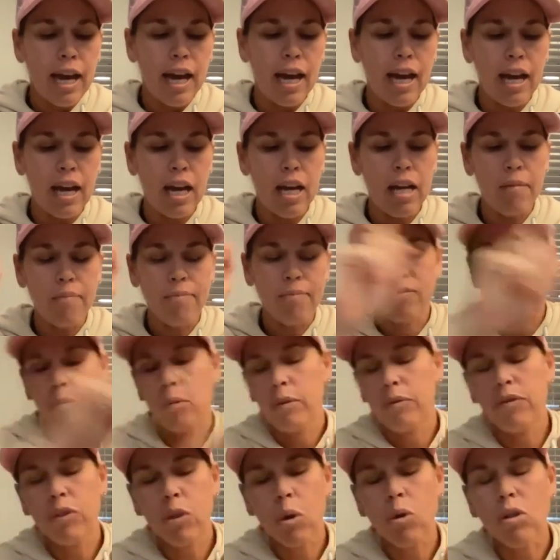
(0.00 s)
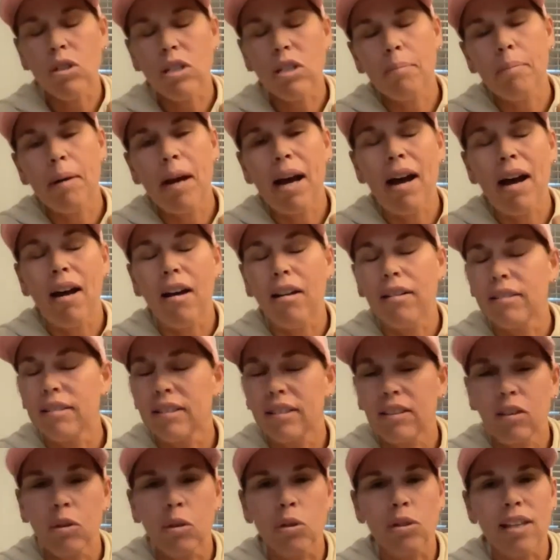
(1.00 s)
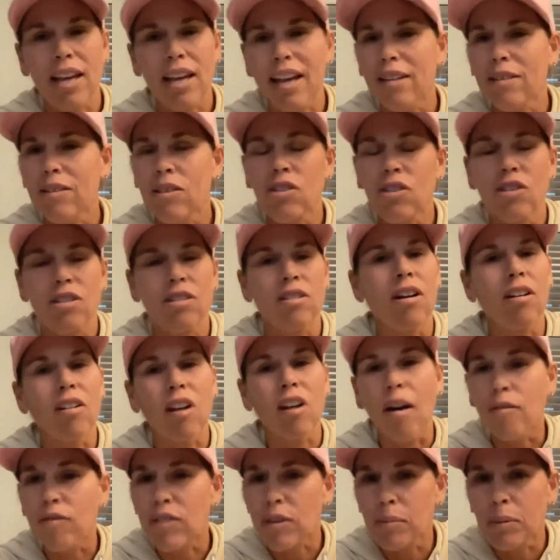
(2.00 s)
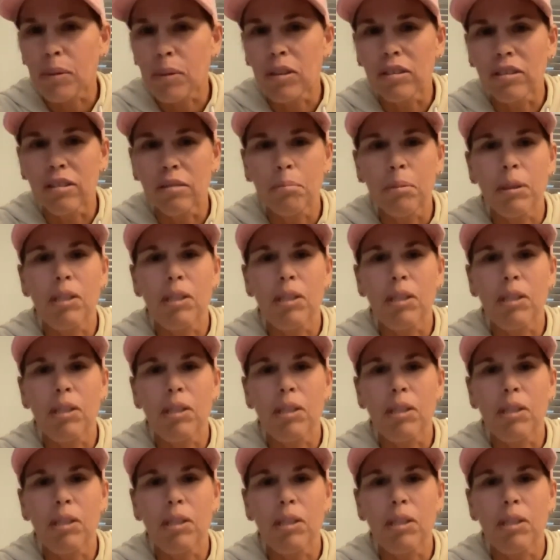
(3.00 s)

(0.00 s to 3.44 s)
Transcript: We've talked about your saddle is just not comfortable,